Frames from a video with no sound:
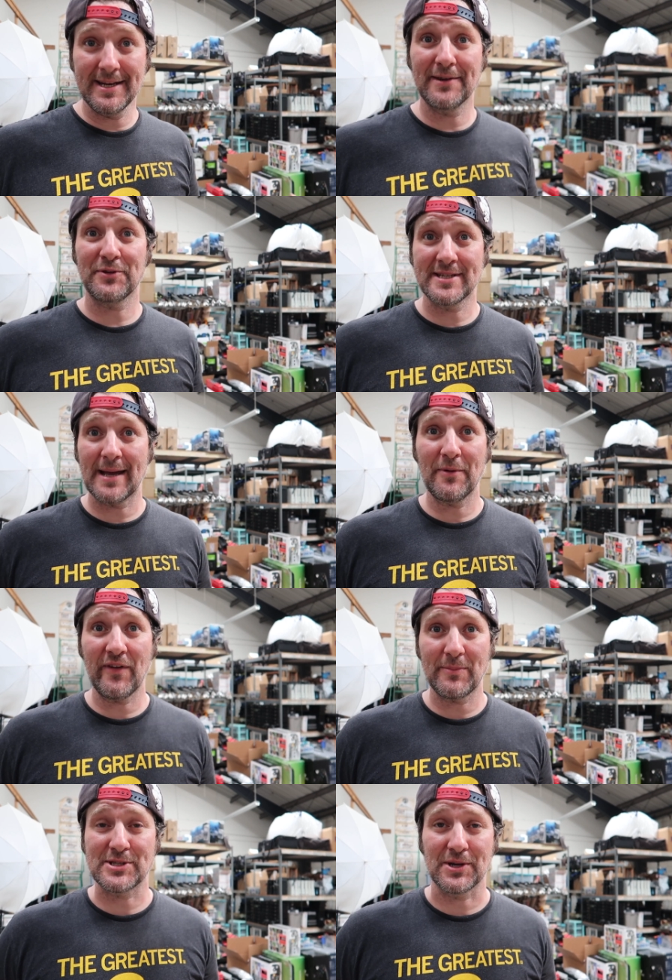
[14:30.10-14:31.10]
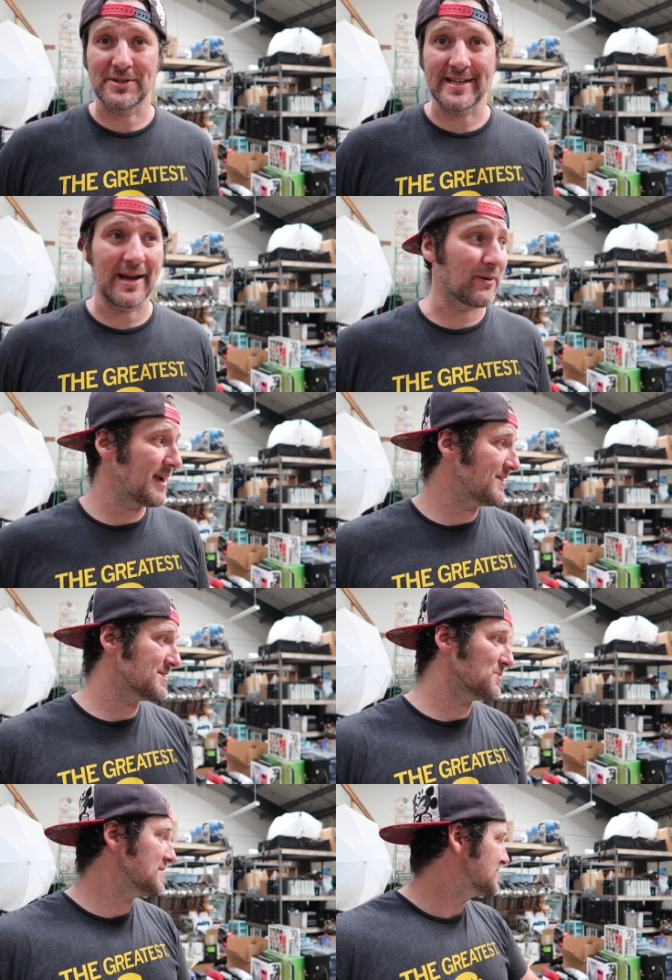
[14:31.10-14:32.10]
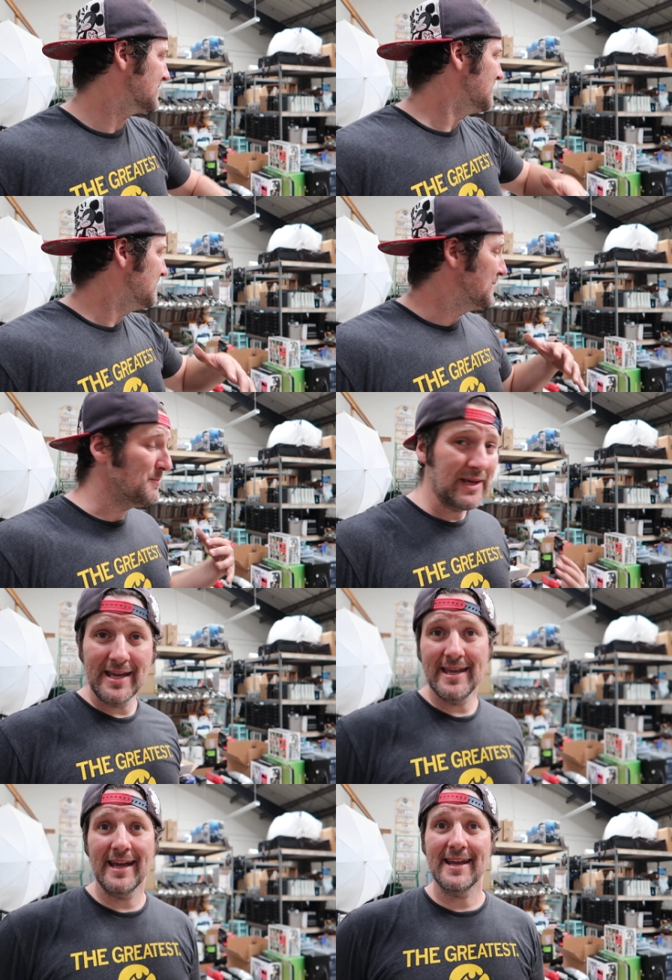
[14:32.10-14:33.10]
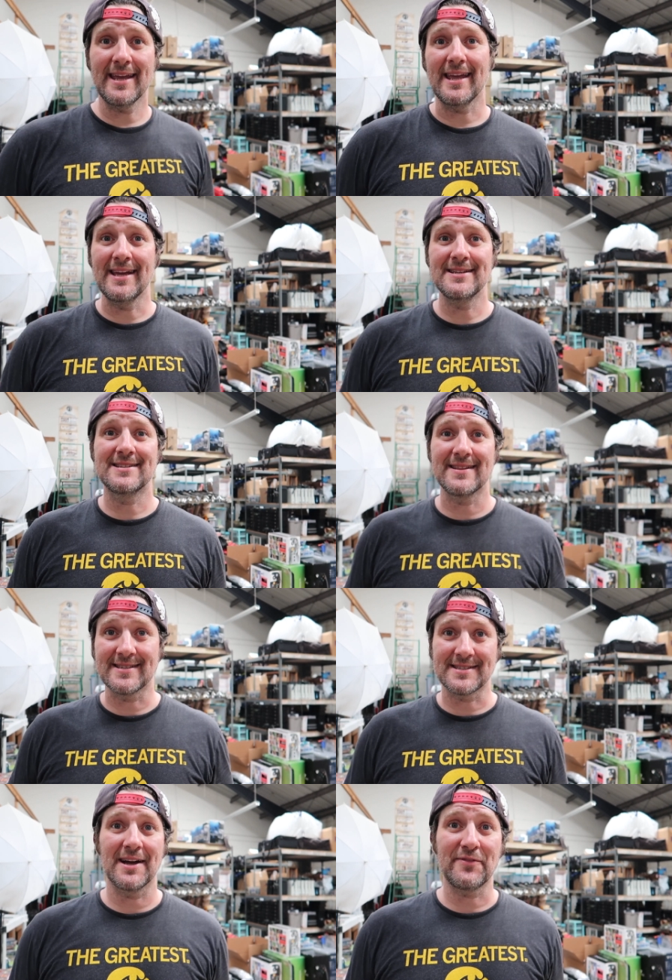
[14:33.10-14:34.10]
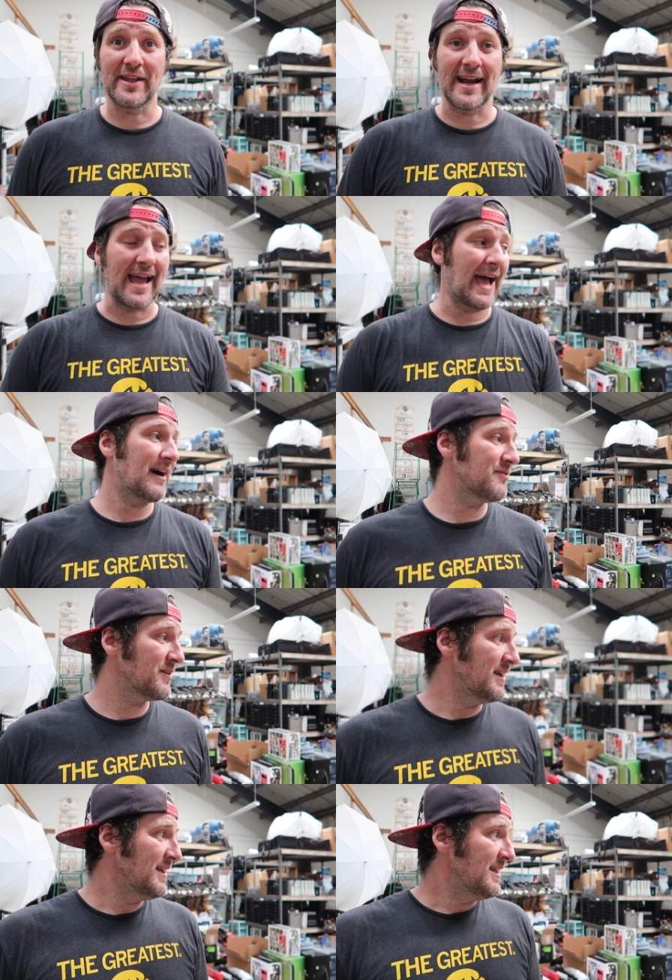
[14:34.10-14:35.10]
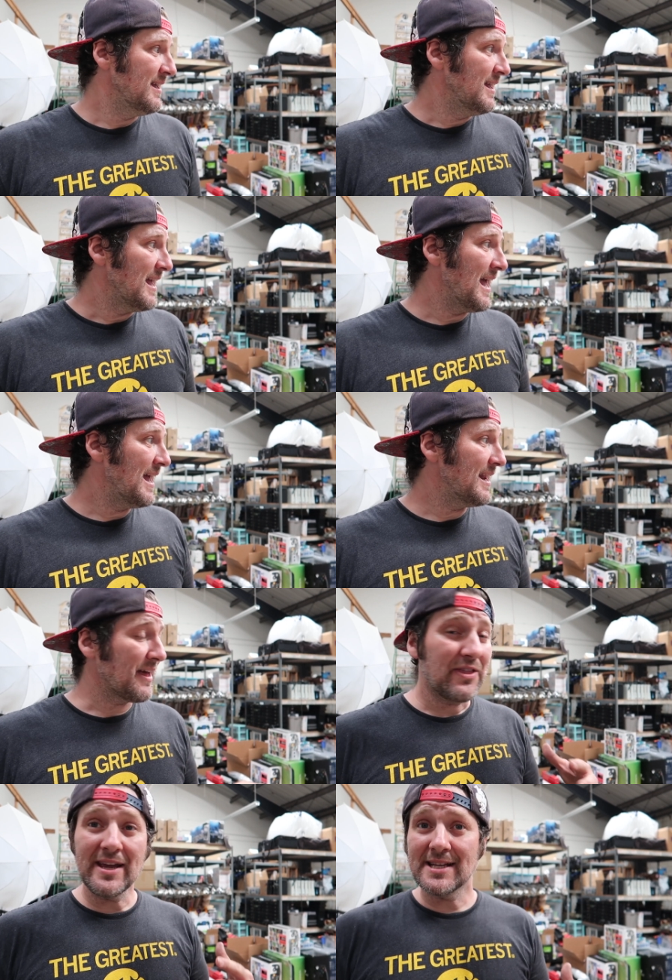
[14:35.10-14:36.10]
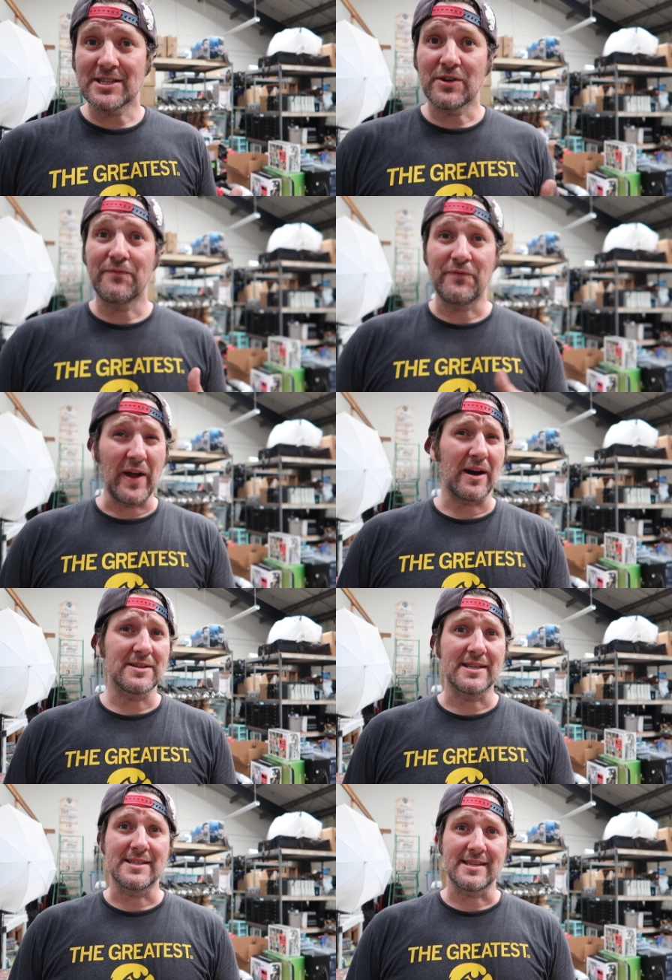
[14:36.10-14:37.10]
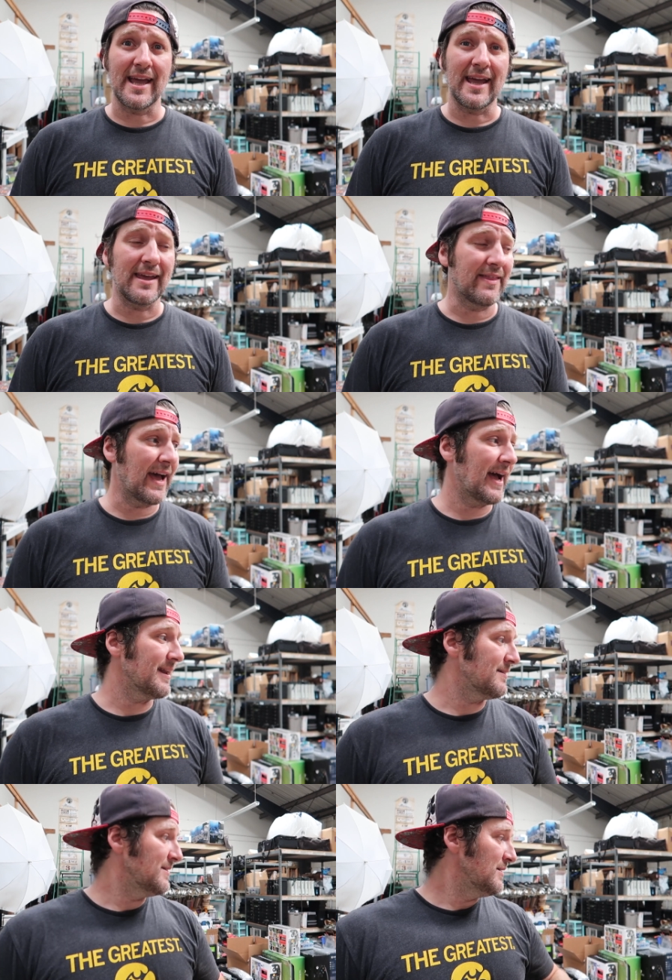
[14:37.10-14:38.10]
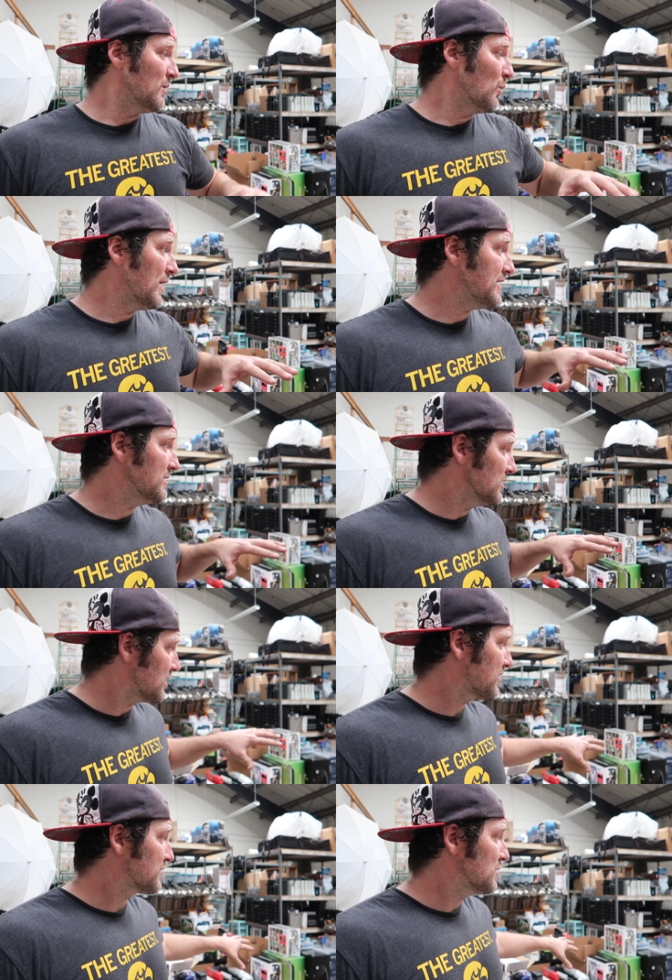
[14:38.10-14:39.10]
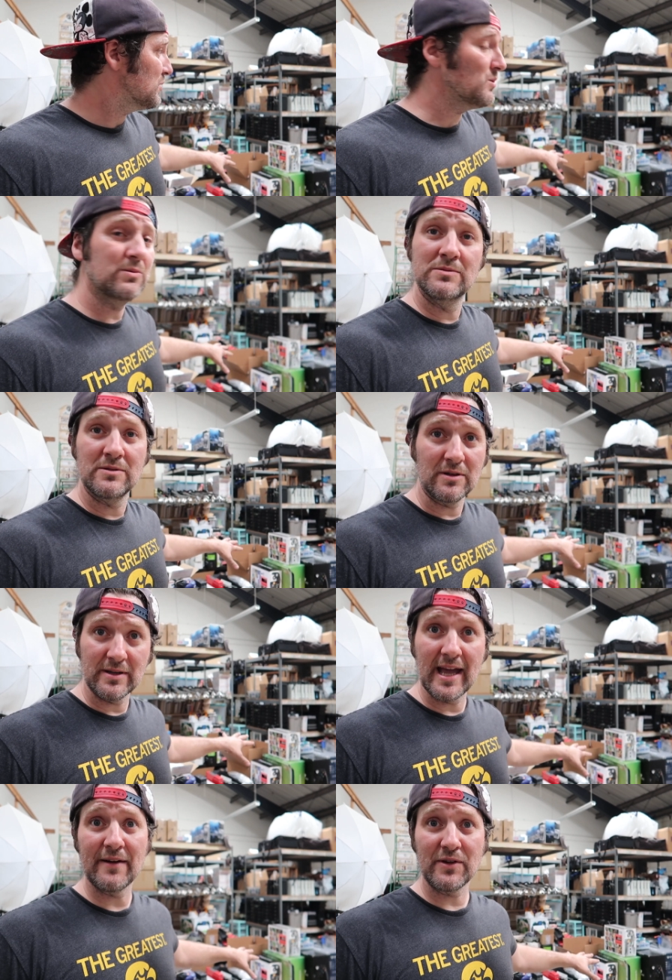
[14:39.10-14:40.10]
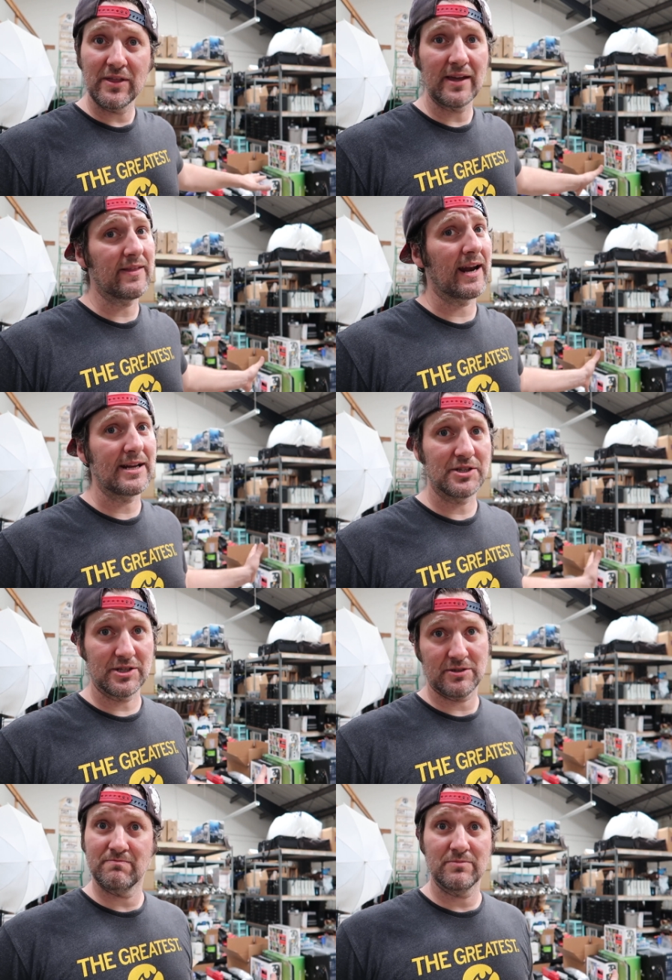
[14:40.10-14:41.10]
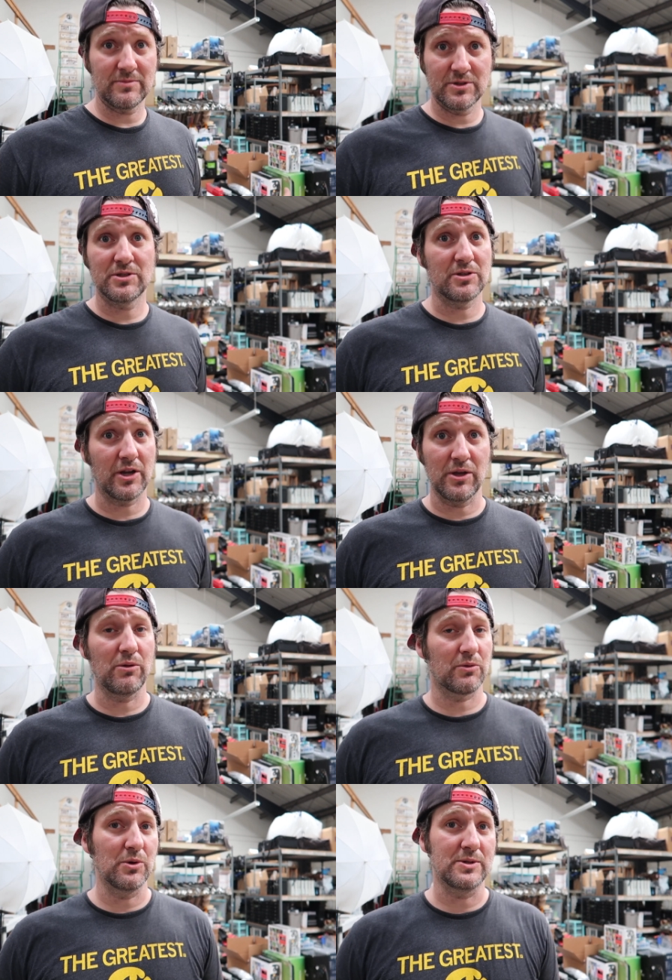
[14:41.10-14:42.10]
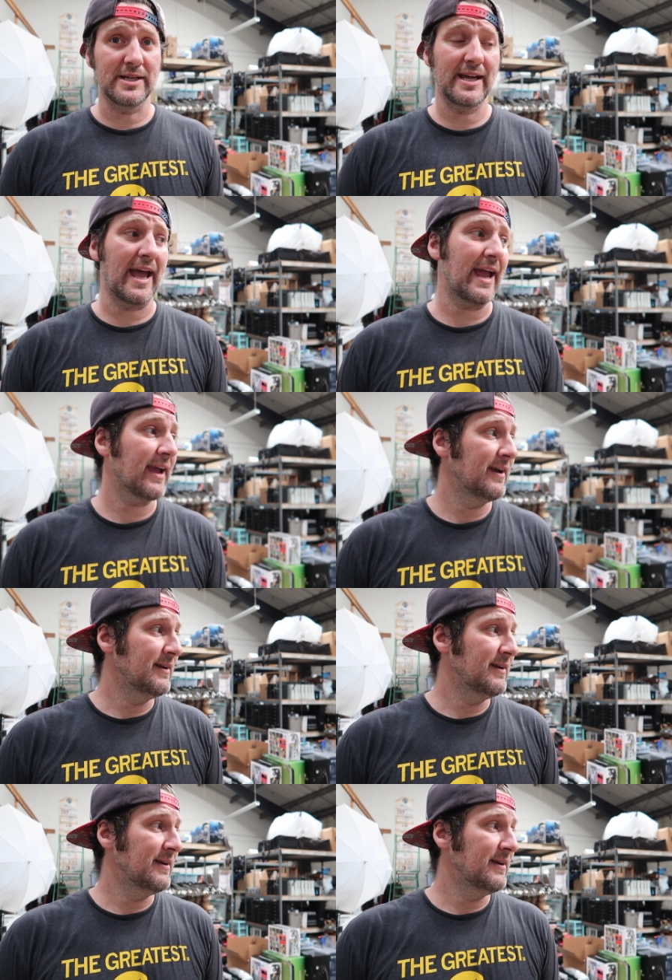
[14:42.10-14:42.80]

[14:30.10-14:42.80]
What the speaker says: a different type of episode today, right? This was me getting into the stuff that I have. And I think it's fair to say that when you look through everything that I just took you through today,